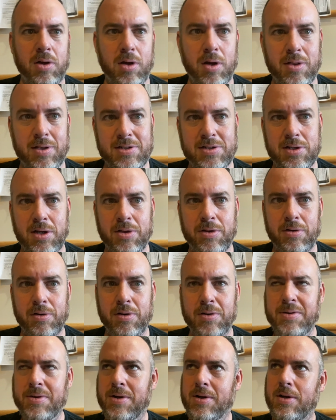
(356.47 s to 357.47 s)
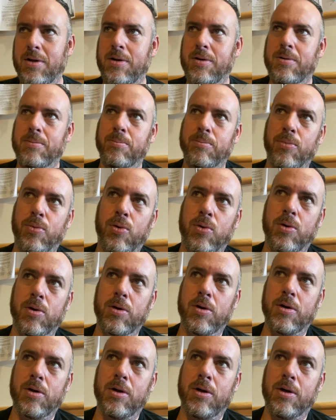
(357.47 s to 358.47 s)
on this other
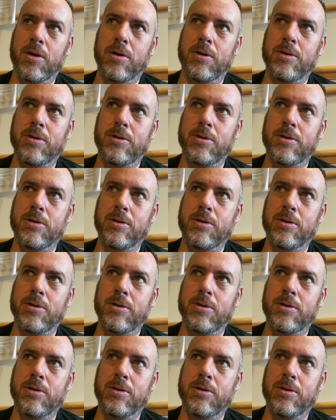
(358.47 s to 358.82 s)
more